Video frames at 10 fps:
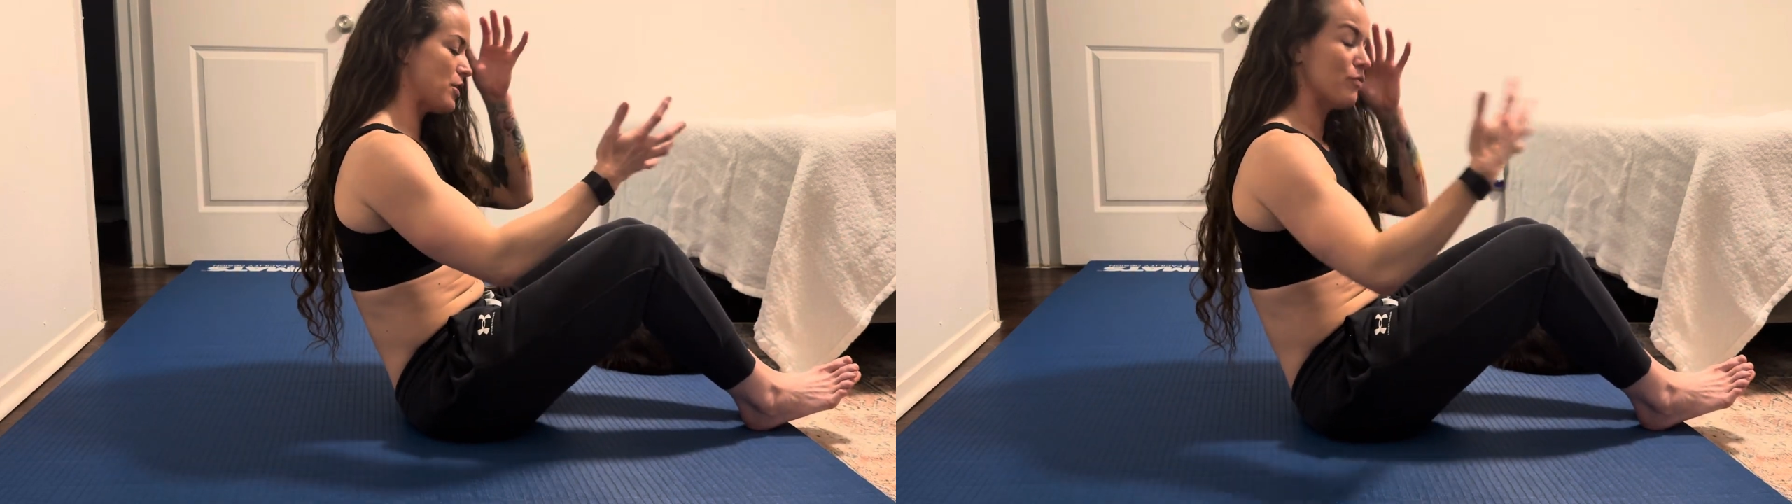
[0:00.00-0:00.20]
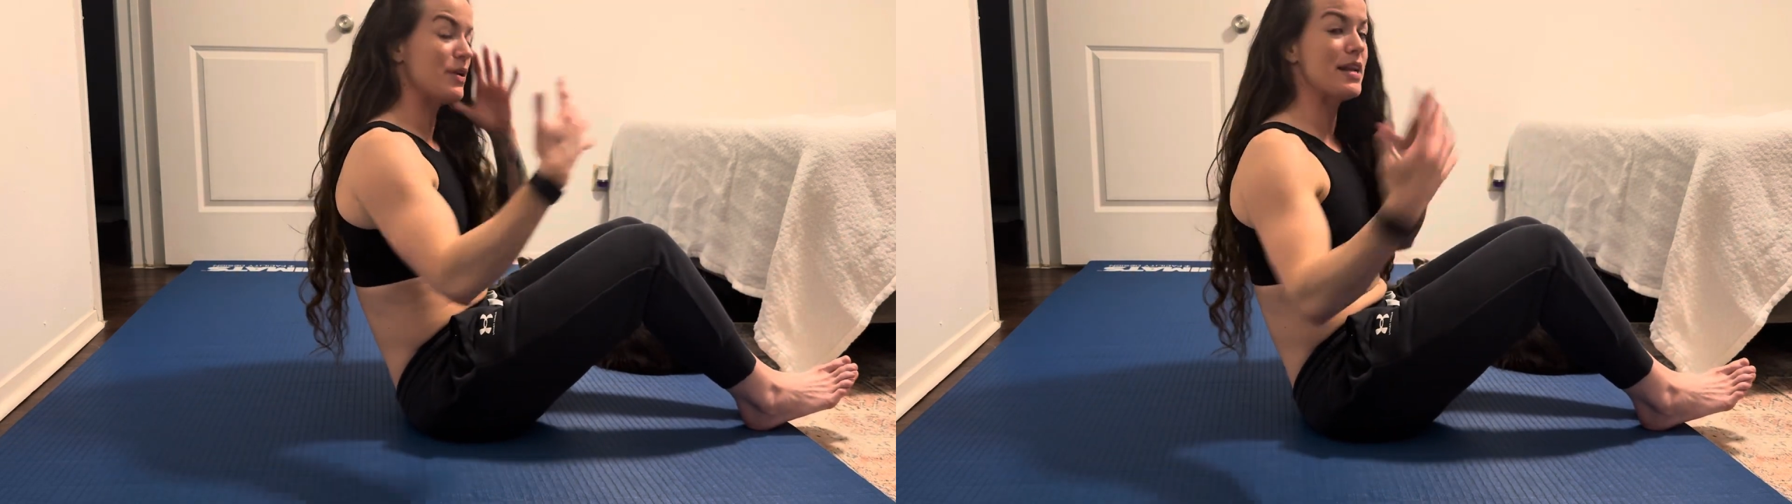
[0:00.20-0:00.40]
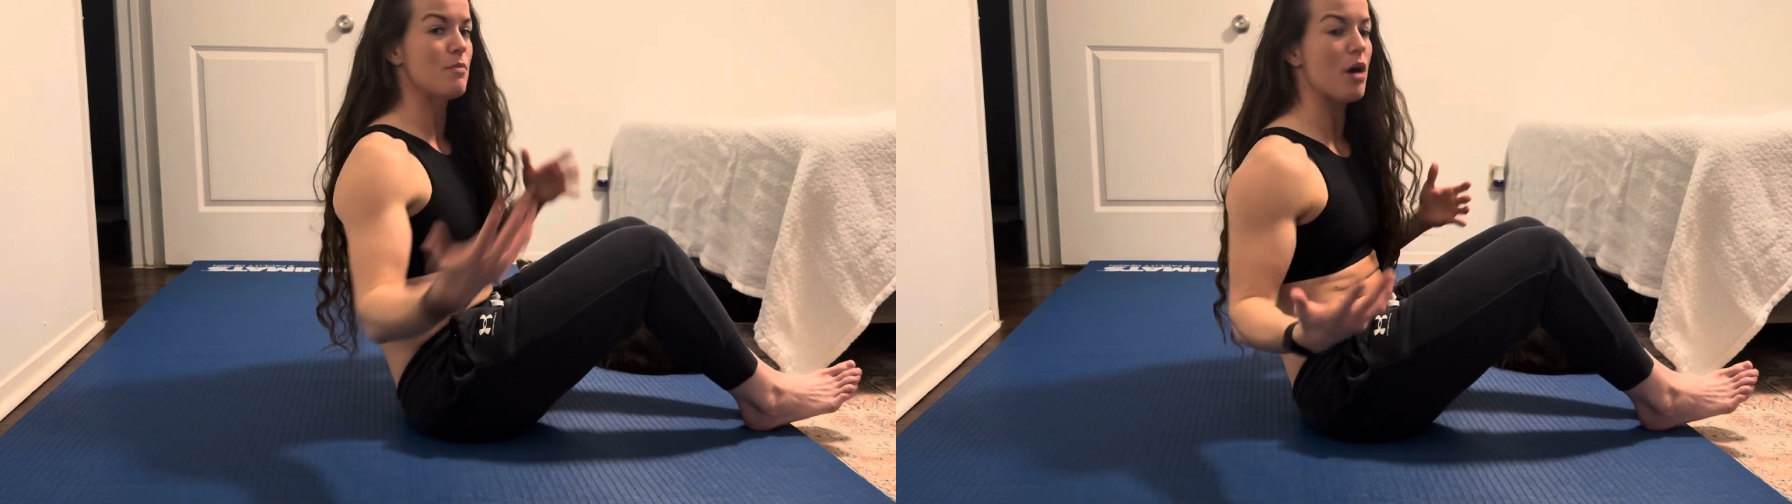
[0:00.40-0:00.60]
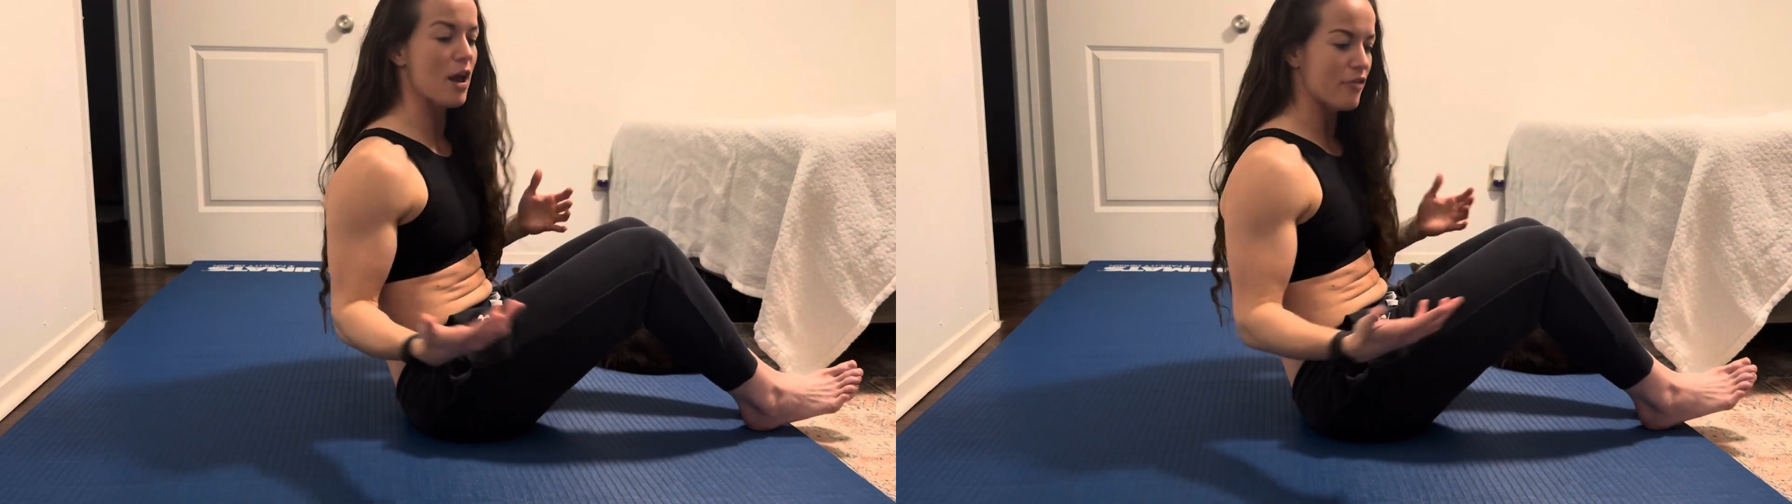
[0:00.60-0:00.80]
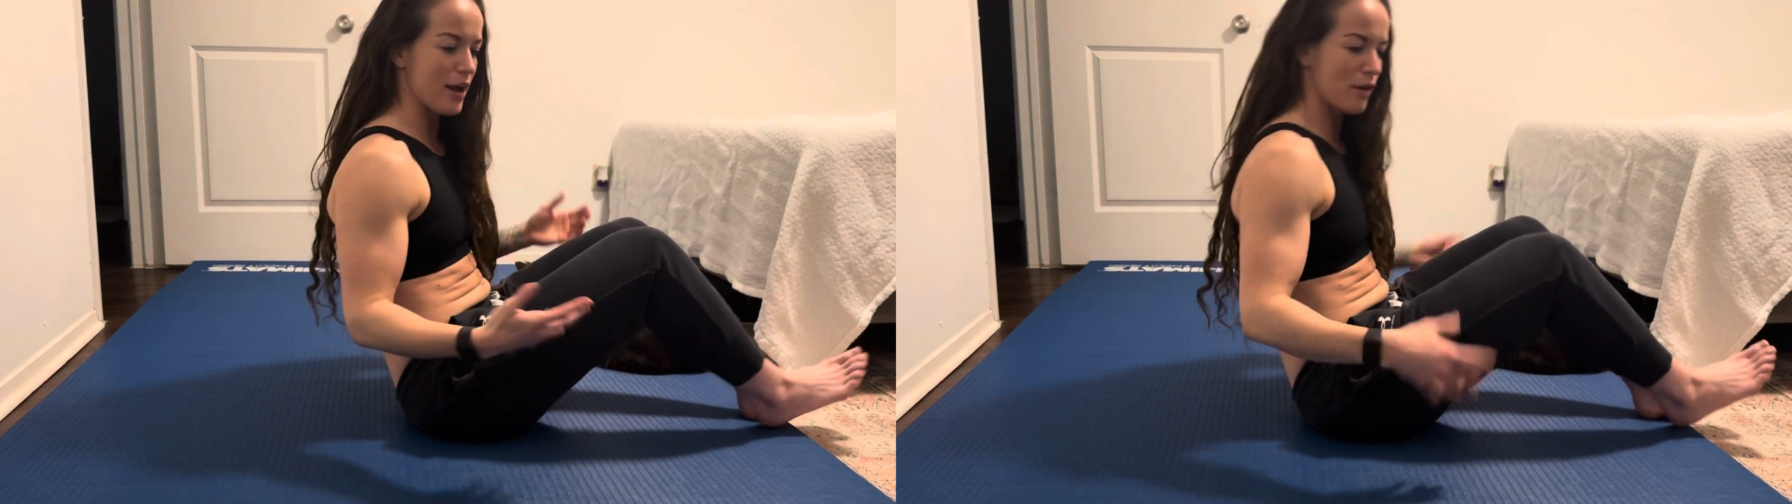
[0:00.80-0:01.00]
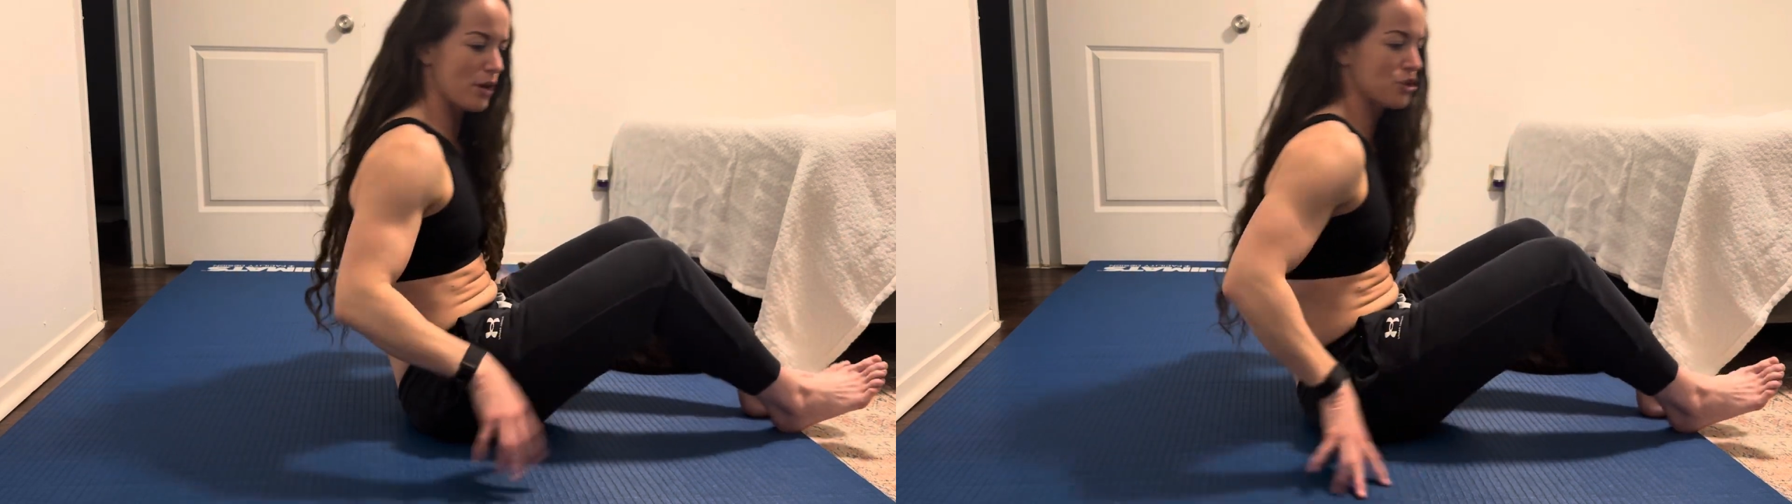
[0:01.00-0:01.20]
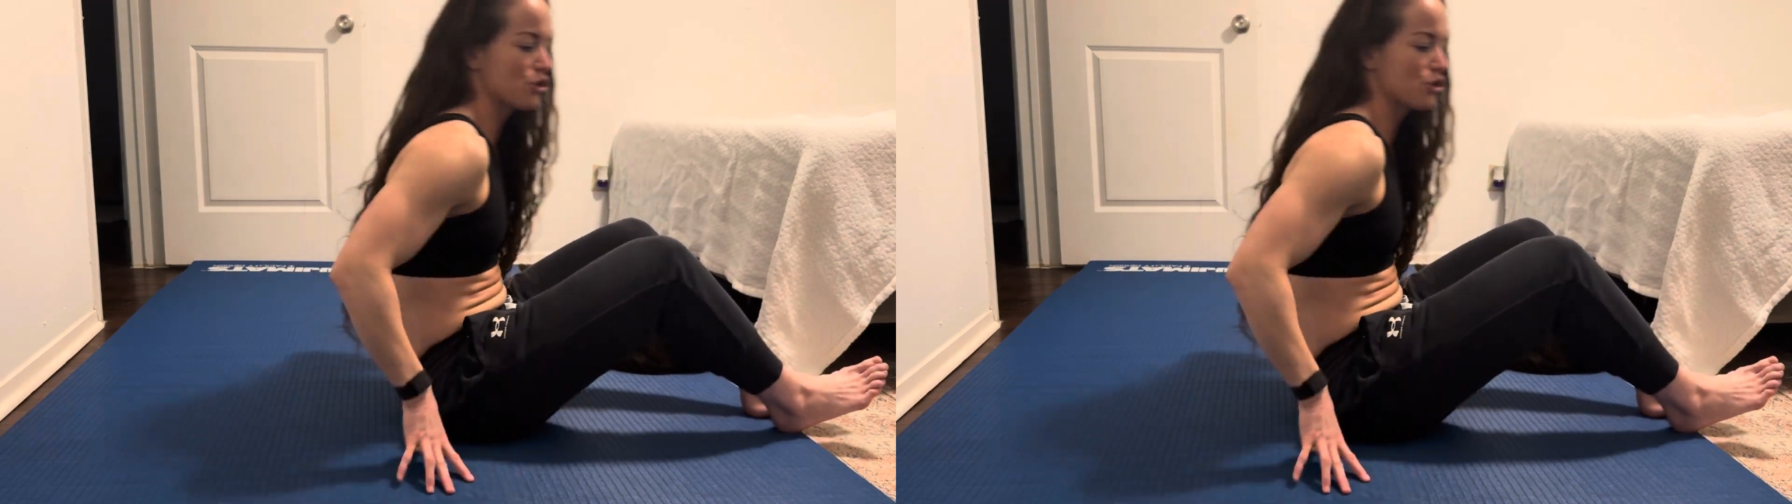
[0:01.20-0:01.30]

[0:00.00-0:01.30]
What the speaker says: If we need to modify a Russian